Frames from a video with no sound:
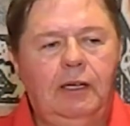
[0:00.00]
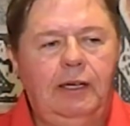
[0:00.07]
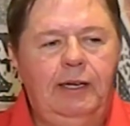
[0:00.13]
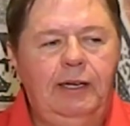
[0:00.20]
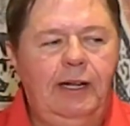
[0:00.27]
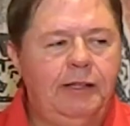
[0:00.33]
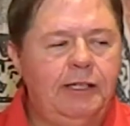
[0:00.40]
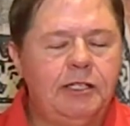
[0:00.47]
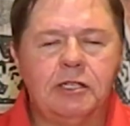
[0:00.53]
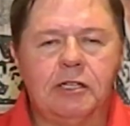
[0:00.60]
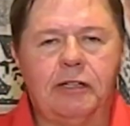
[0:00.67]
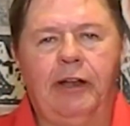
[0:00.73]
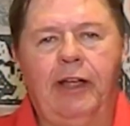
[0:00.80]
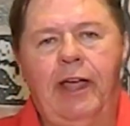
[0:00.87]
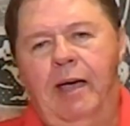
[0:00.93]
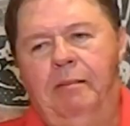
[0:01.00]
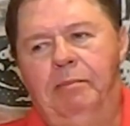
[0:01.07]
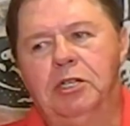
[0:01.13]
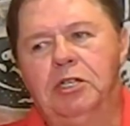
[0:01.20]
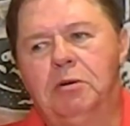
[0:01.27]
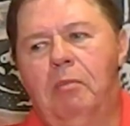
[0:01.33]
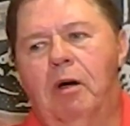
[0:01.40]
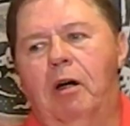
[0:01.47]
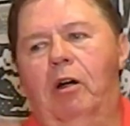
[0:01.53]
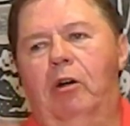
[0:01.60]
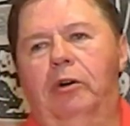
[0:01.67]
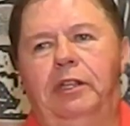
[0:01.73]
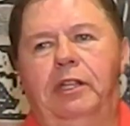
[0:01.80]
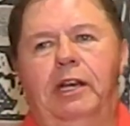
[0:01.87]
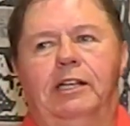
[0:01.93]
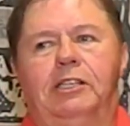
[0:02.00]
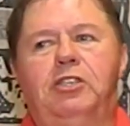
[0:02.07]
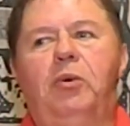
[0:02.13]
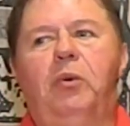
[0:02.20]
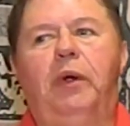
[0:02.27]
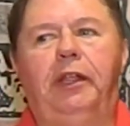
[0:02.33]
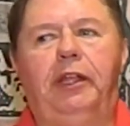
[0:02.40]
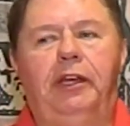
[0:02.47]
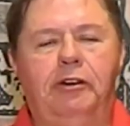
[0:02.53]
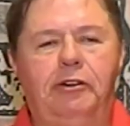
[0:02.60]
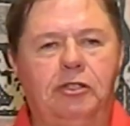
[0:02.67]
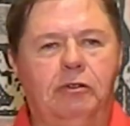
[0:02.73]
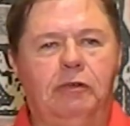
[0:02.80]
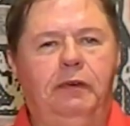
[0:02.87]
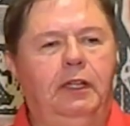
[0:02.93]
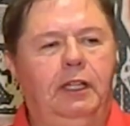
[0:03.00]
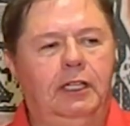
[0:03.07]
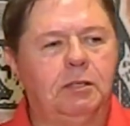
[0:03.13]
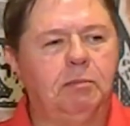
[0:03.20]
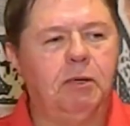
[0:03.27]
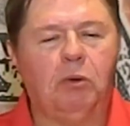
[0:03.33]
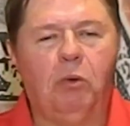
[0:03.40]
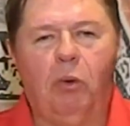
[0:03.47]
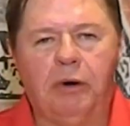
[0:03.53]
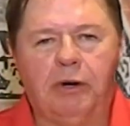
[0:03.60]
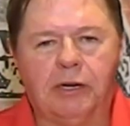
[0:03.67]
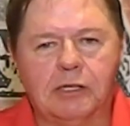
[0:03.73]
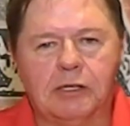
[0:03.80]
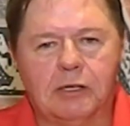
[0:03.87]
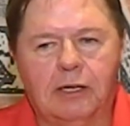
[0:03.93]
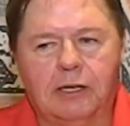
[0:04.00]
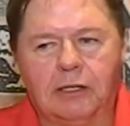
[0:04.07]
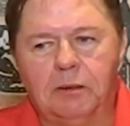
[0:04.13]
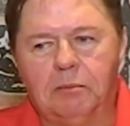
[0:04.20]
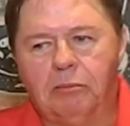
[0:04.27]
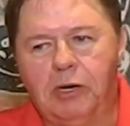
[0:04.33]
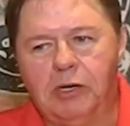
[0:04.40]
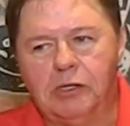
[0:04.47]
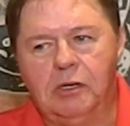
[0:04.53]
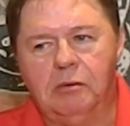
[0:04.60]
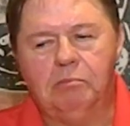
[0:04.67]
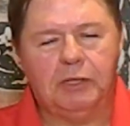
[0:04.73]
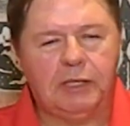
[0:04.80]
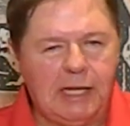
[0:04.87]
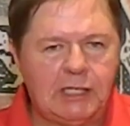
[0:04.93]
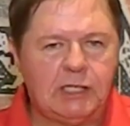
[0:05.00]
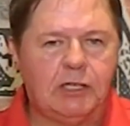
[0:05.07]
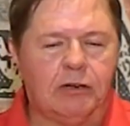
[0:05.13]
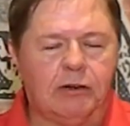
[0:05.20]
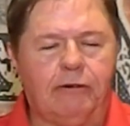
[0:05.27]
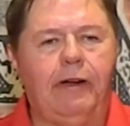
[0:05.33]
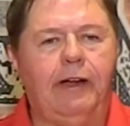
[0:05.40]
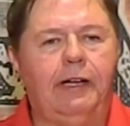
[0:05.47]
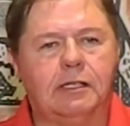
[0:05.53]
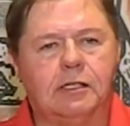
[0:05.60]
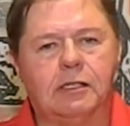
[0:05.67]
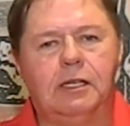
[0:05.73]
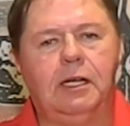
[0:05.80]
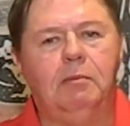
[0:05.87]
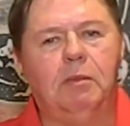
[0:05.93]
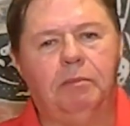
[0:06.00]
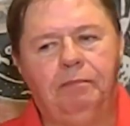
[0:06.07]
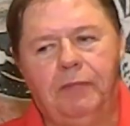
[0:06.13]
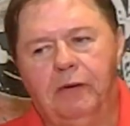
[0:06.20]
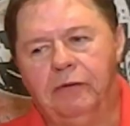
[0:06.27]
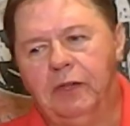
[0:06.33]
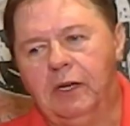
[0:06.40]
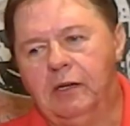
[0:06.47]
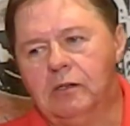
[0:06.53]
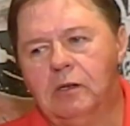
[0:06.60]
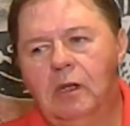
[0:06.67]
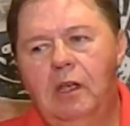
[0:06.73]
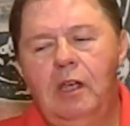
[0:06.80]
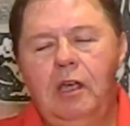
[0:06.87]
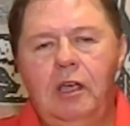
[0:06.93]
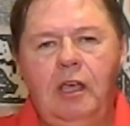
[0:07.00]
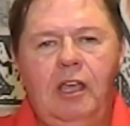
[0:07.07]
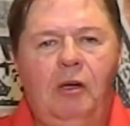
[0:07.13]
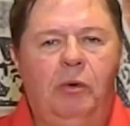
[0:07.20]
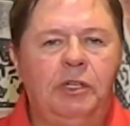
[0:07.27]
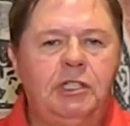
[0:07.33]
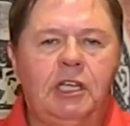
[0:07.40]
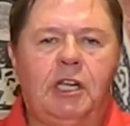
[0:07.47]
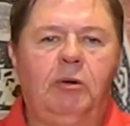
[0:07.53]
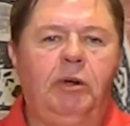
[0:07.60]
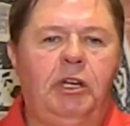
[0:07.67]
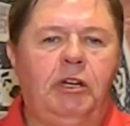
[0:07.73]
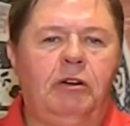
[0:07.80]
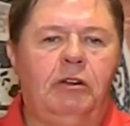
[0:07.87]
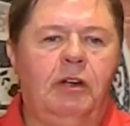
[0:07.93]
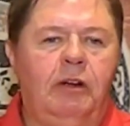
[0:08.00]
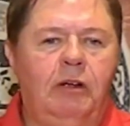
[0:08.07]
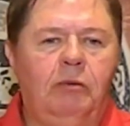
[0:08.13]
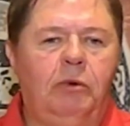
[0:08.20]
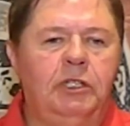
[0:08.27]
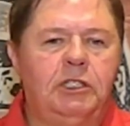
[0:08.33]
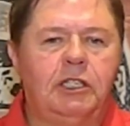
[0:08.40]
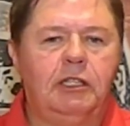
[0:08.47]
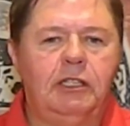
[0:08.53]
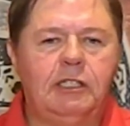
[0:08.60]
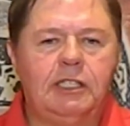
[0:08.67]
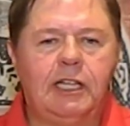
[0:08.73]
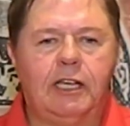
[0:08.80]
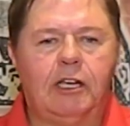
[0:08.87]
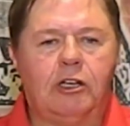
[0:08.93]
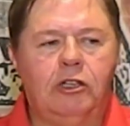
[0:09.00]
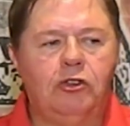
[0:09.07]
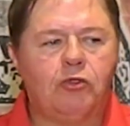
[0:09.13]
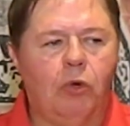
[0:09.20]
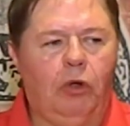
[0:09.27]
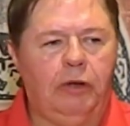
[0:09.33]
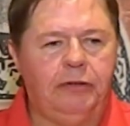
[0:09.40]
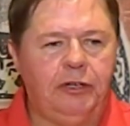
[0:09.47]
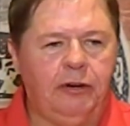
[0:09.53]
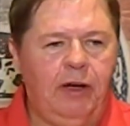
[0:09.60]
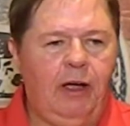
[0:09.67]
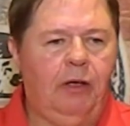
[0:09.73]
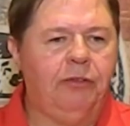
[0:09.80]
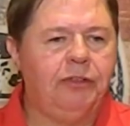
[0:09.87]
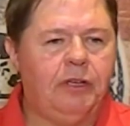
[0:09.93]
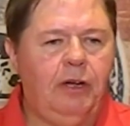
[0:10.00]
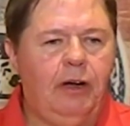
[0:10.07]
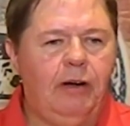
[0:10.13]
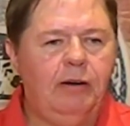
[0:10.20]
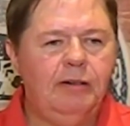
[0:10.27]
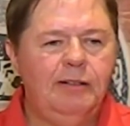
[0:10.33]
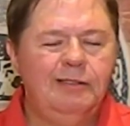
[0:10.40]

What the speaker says: Now, this is going to happen tomorrow in the next 20 years, or if Elizabeth Warren gets elected president. But that's their grand scheme of things. And once they get rid of once they get control of your health care,